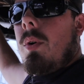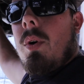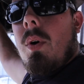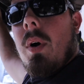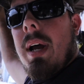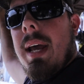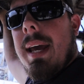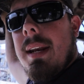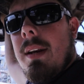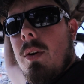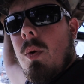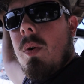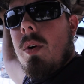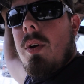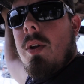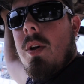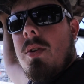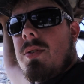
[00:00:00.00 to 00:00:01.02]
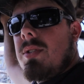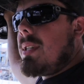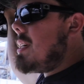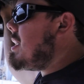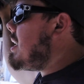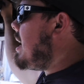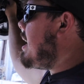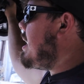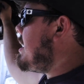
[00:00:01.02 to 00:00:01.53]
go ahead and order those
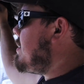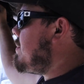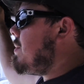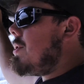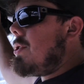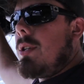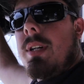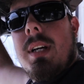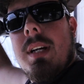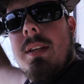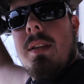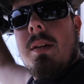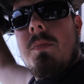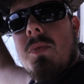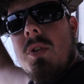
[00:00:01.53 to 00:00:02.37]
today and we should get them